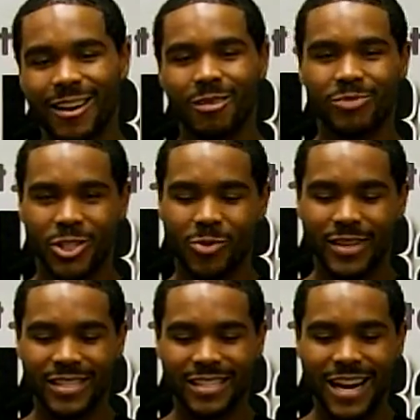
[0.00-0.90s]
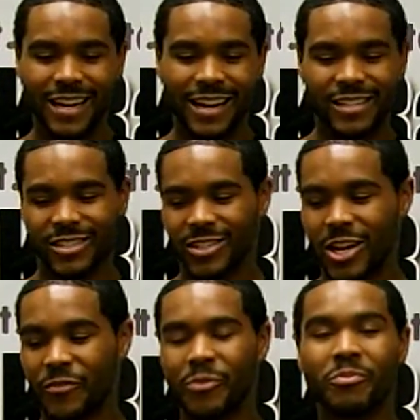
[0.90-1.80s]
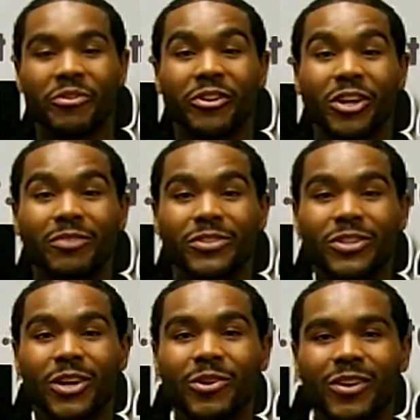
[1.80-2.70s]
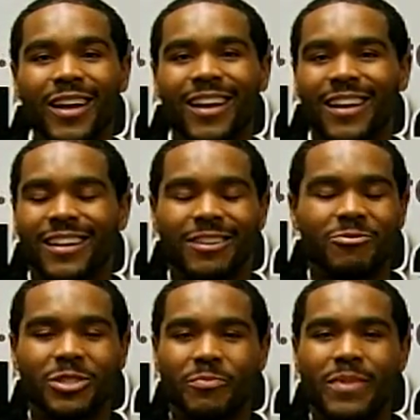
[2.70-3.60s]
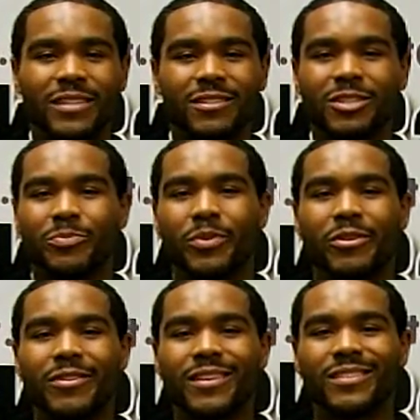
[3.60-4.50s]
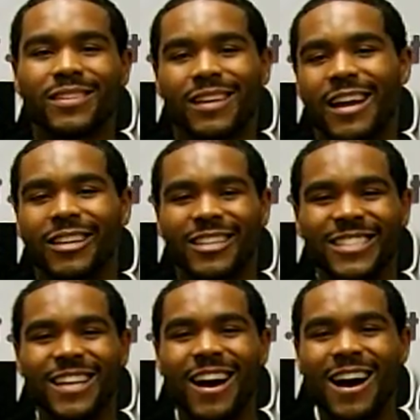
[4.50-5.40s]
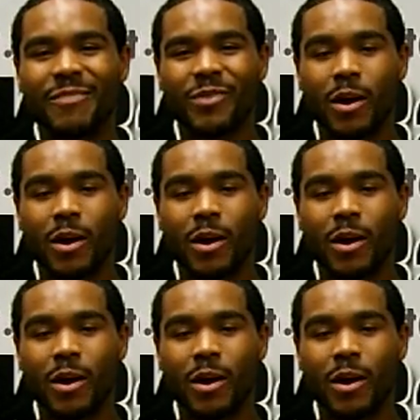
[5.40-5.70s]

I'm so excited. I just got off The Mother Love Show, and it was an amazing experience. Had a good time.